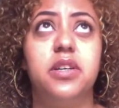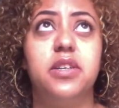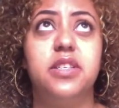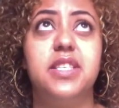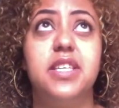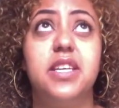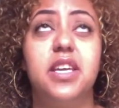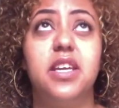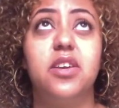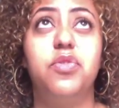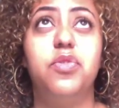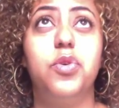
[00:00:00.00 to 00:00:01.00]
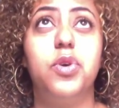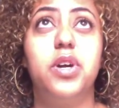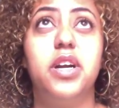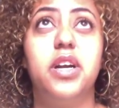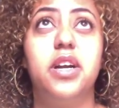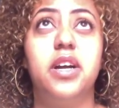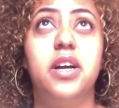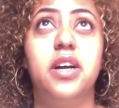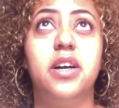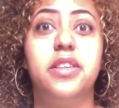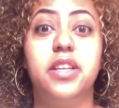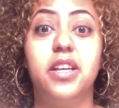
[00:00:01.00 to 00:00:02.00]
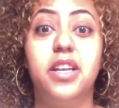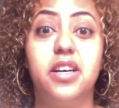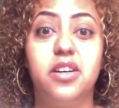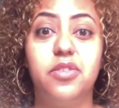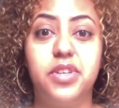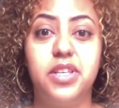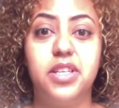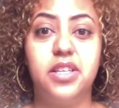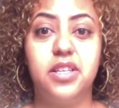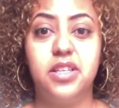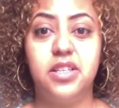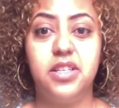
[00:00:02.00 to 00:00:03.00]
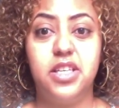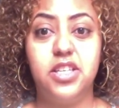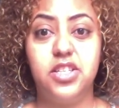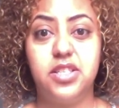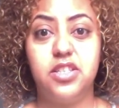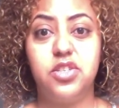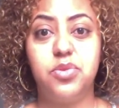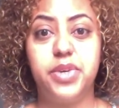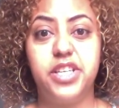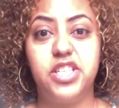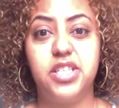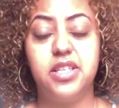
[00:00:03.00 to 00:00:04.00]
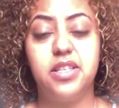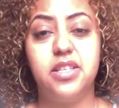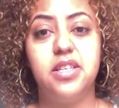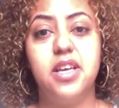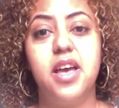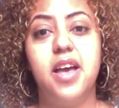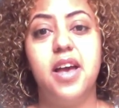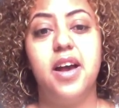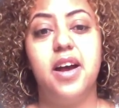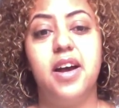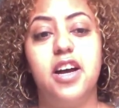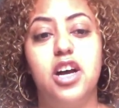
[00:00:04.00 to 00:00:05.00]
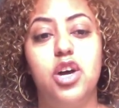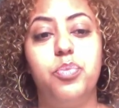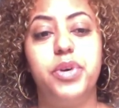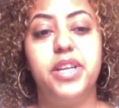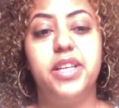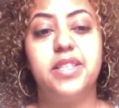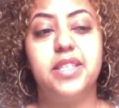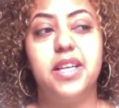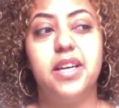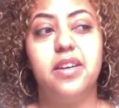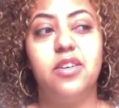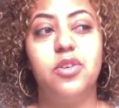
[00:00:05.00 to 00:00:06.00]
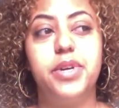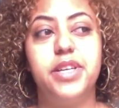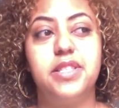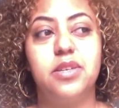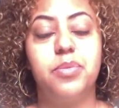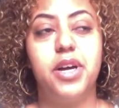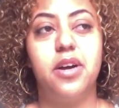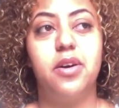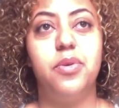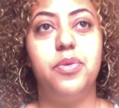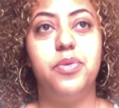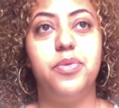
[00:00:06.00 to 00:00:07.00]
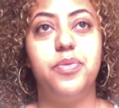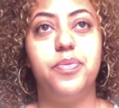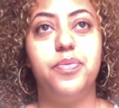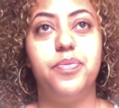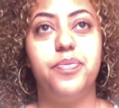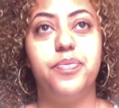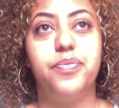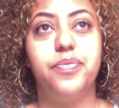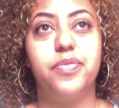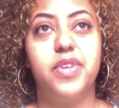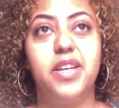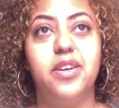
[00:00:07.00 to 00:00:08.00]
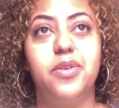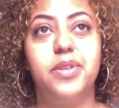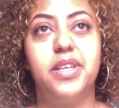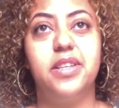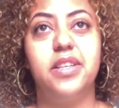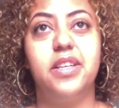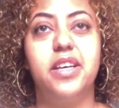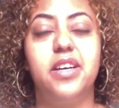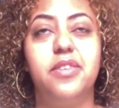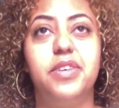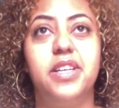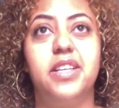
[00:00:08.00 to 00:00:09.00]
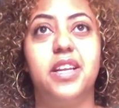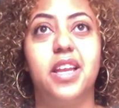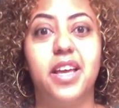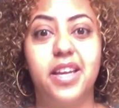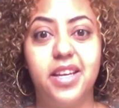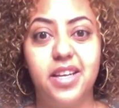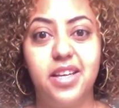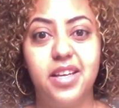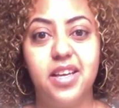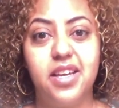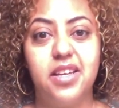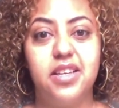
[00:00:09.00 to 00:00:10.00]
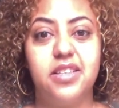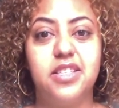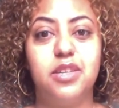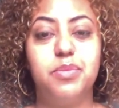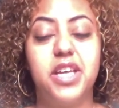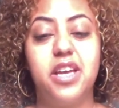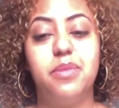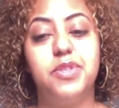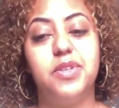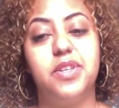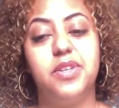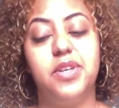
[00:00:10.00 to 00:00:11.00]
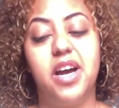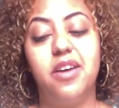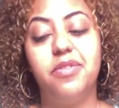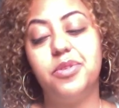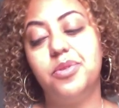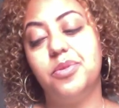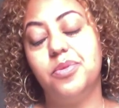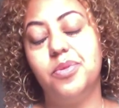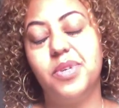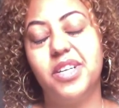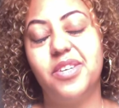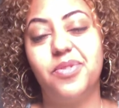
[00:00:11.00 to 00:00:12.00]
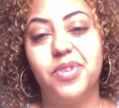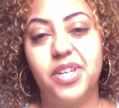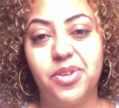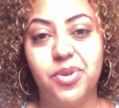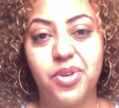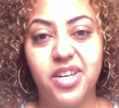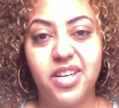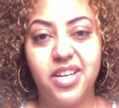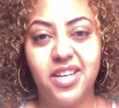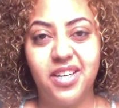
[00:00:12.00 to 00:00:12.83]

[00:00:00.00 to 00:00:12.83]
seeking for the love in each situation. But it's not always about, the love and the light. sometimes you have to confront your